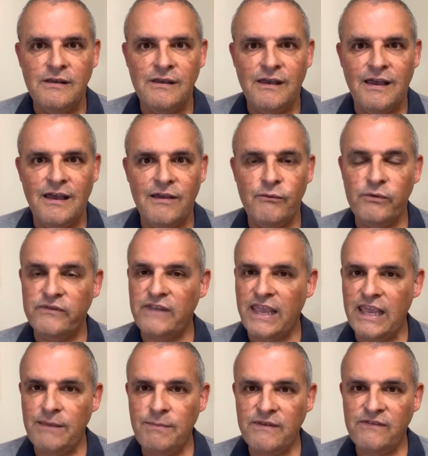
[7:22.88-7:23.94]
Was
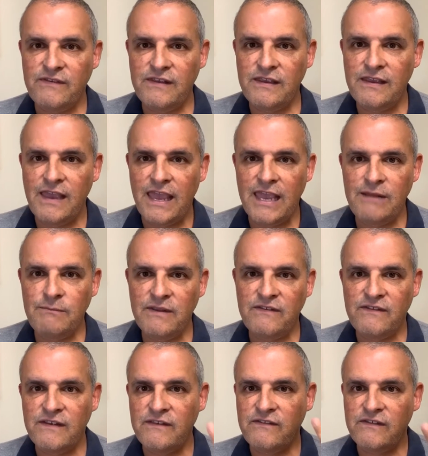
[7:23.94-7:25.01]
ABC,
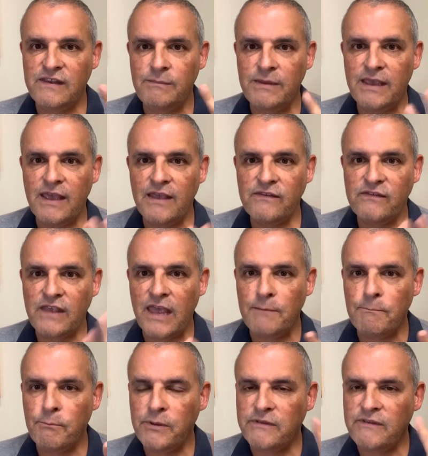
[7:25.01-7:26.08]
NBC, CBS,
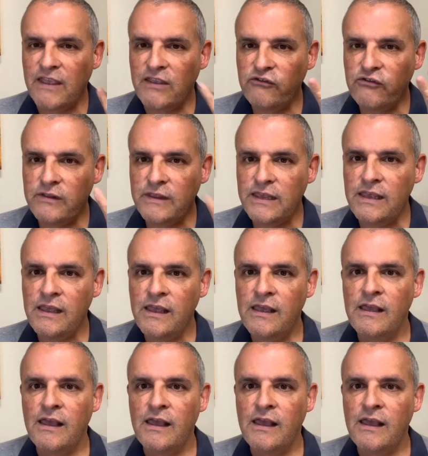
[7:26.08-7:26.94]
and potentially